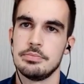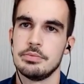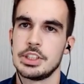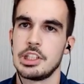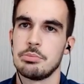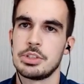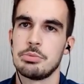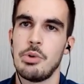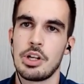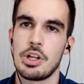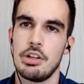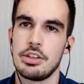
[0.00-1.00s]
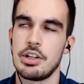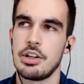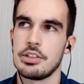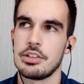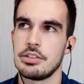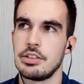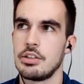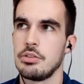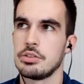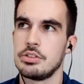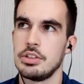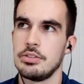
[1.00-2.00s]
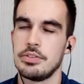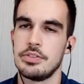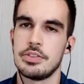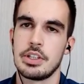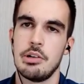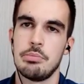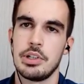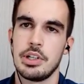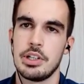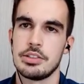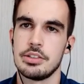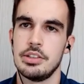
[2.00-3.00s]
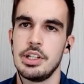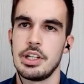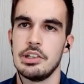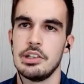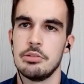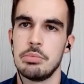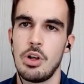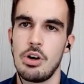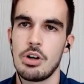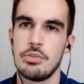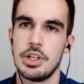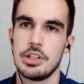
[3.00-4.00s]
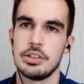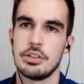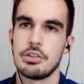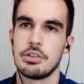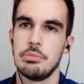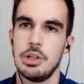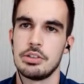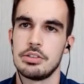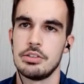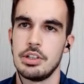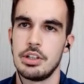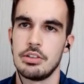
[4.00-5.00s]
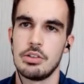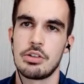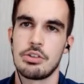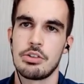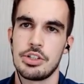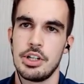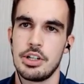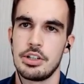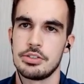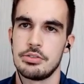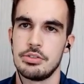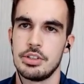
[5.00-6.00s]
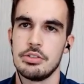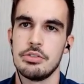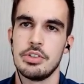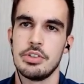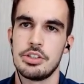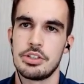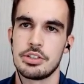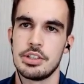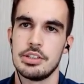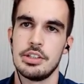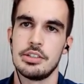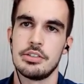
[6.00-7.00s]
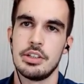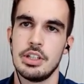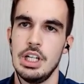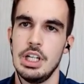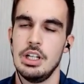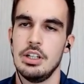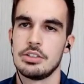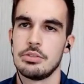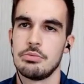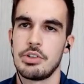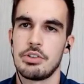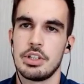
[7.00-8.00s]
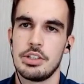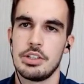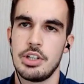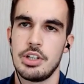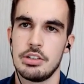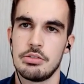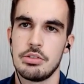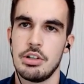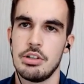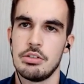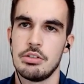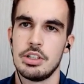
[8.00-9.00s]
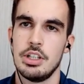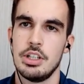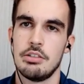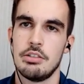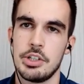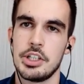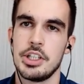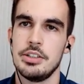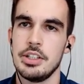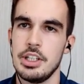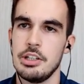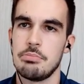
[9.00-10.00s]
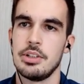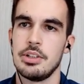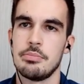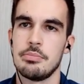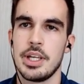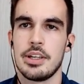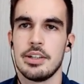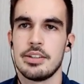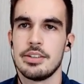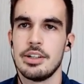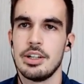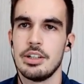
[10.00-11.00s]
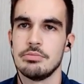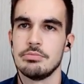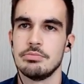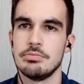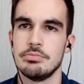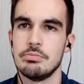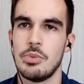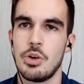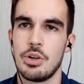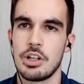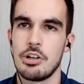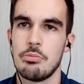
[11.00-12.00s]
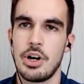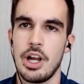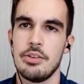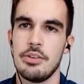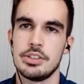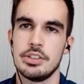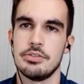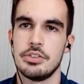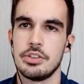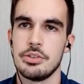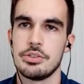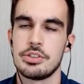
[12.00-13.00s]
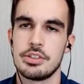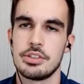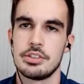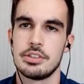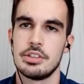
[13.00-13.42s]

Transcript: Some smaller criteria are also if the company has a dedicated blog where they talk about their loan originators or the new features, etc. So we really try to go really deep and make it more comprehensive for the users.